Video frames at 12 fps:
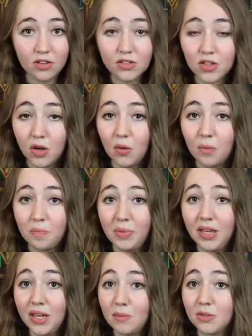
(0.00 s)
So
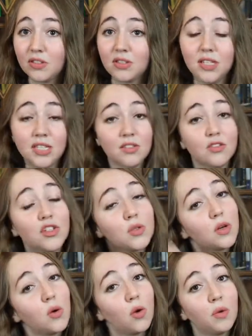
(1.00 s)
being able to listen to a
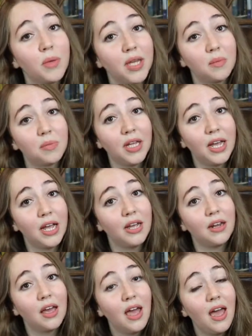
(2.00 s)
chord being
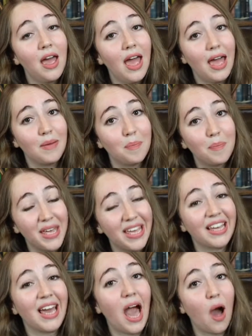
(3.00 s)
played and
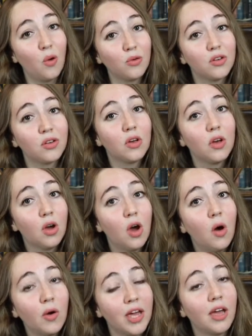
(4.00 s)
pick out,
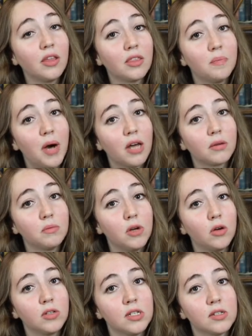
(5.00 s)
okay, the bottom
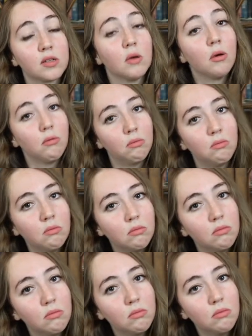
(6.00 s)
note is
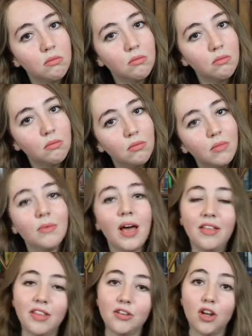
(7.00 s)
and
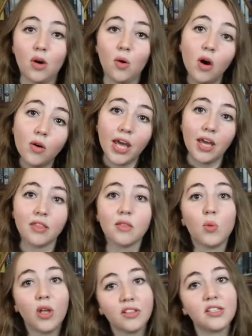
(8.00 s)
then know, okay,
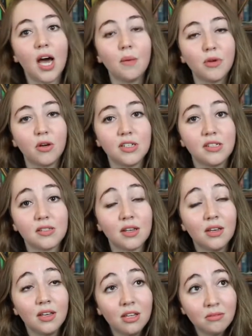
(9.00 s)
well the top note is
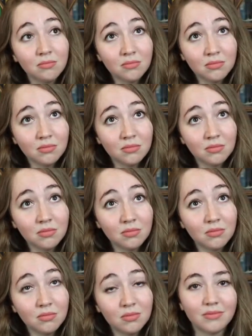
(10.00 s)

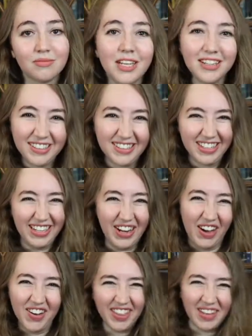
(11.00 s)
you
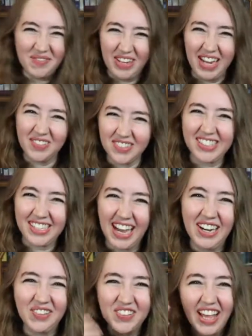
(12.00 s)
know, and then be able to
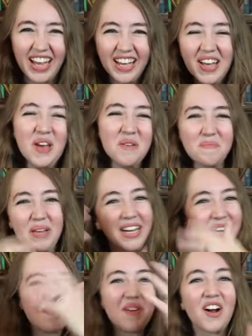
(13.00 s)
kind of like pick
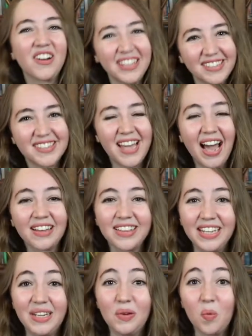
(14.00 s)
apart
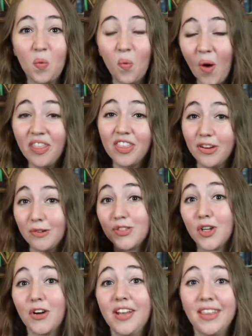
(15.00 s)
exactly what the notes
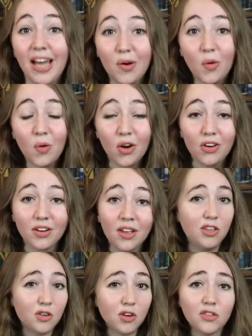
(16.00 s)
are in that chord.
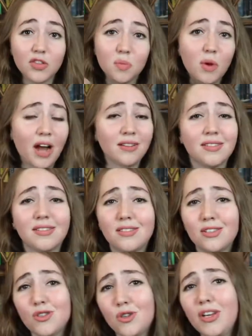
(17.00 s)
You can also practice
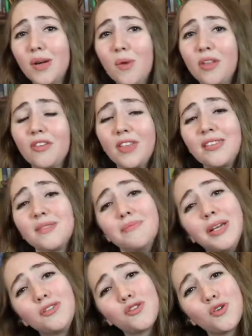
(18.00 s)
discerning whether that's a
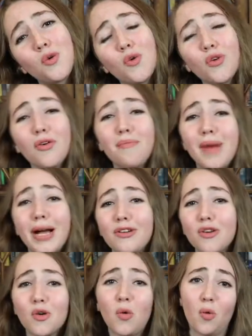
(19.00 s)
major chord or a
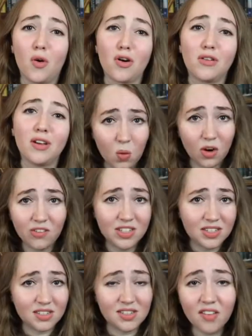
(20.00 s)
minor chord, or if it's
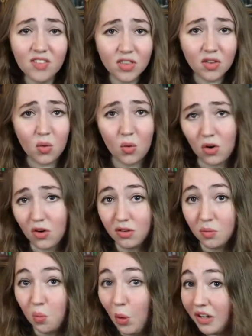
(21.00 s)
a seventh chord,
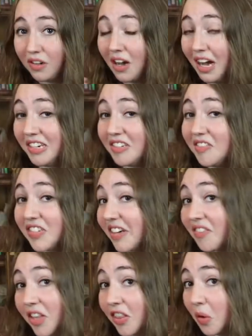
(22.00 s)
what kind of
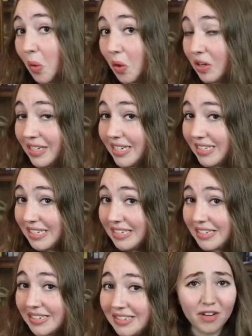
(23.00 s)
seventh chord is
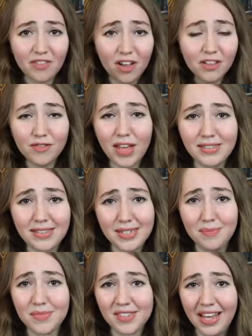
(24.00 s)
it? But if all of that
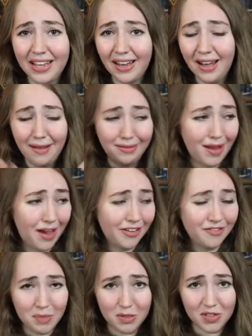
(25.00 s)
seems like a lot
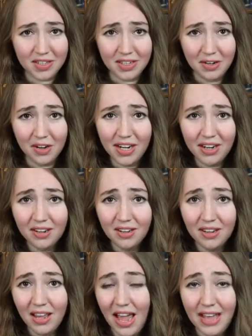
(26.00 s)
of music theory,
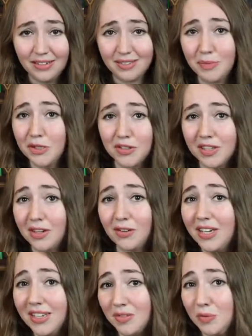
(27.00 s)
and music
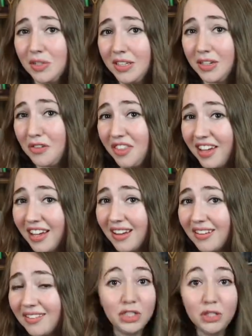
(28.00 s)
theory isn't really your
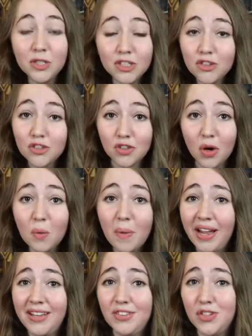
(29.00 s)
thing, you can just go by
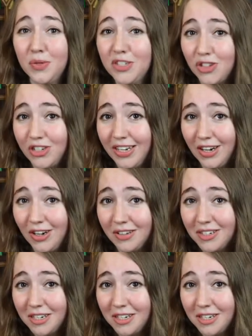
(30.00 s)
intuition here.